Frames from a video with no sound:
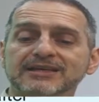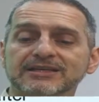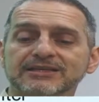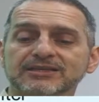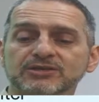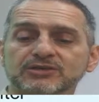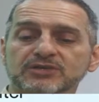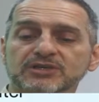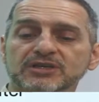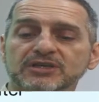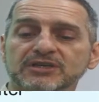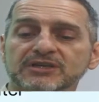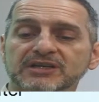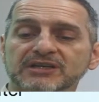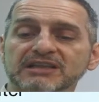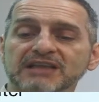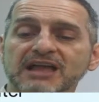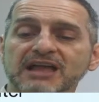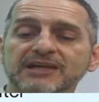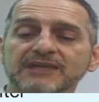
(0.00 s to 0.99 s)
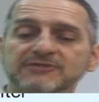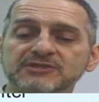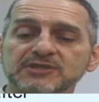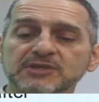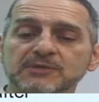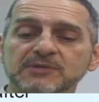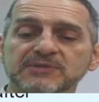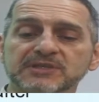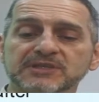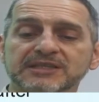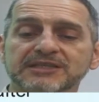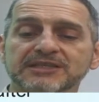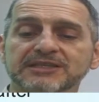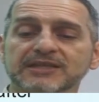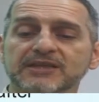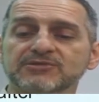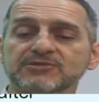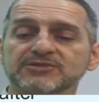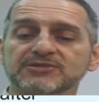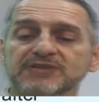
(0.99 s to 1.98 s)
You're giving a lot of something that the
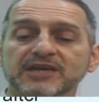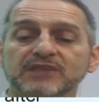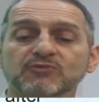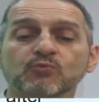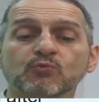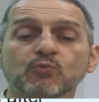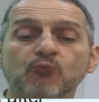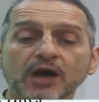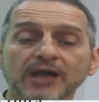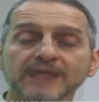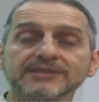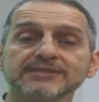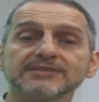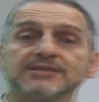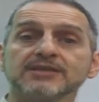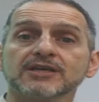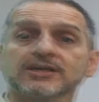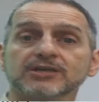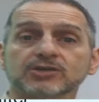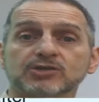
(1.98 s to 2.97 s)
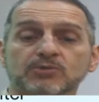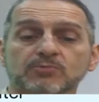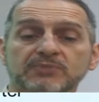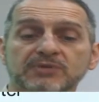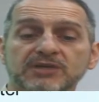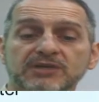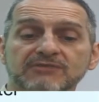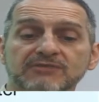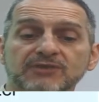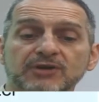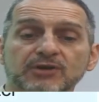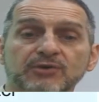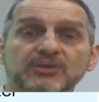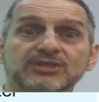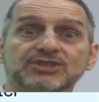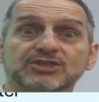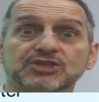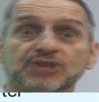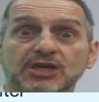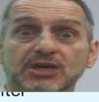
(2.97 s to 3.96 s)
other side wants. You're being very
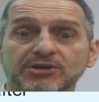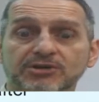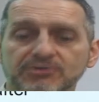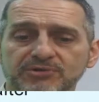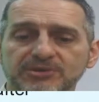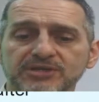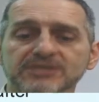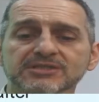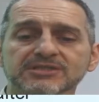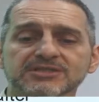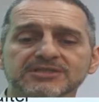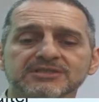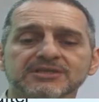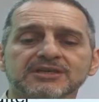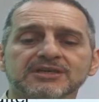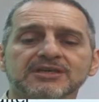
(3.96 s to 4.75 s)
generous.